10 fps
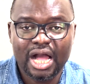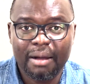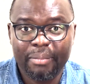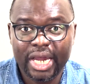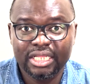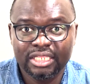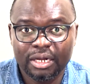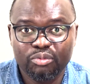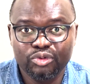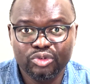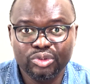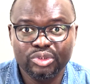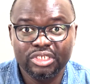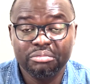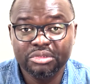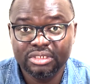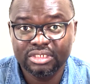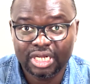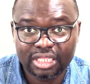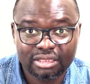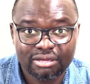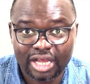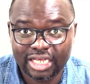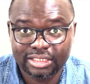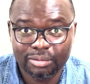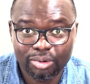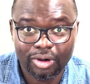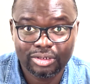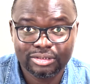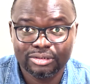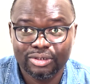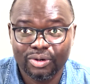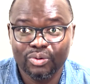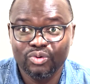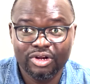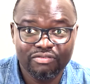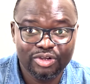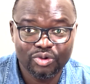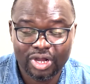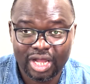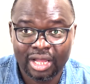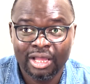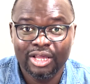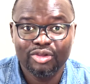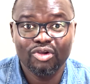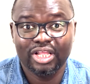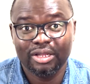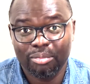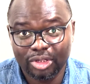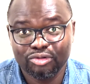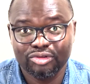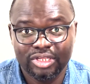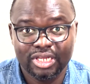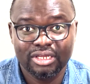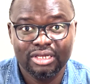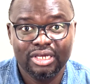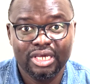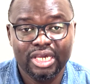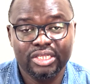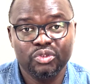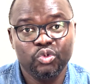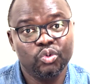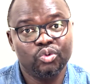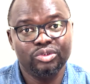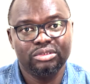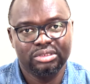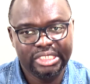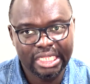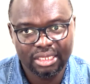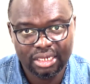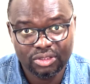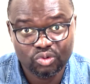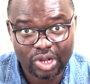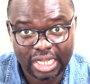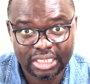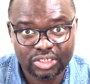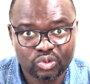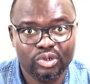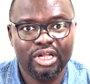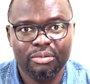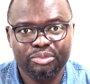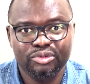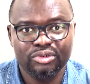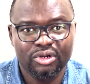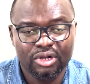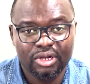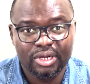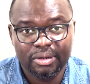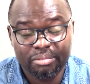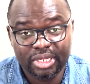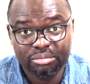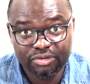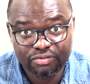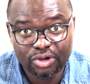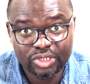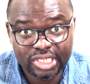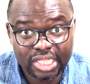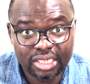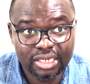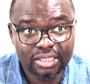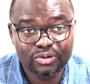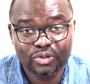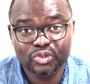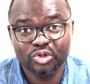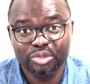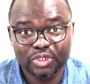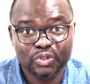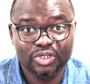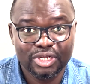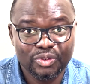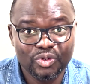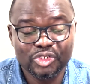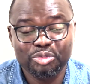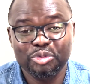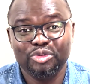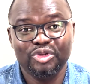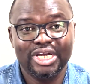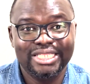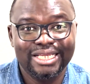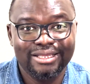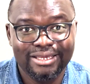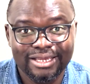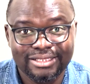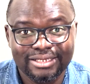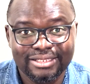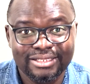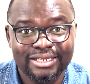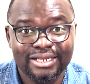are piling up with you, it means that as the boss or whoever you are the bottleneck, and you could delegate to others to help you. But before you delegate, also make sure that those people you are delegating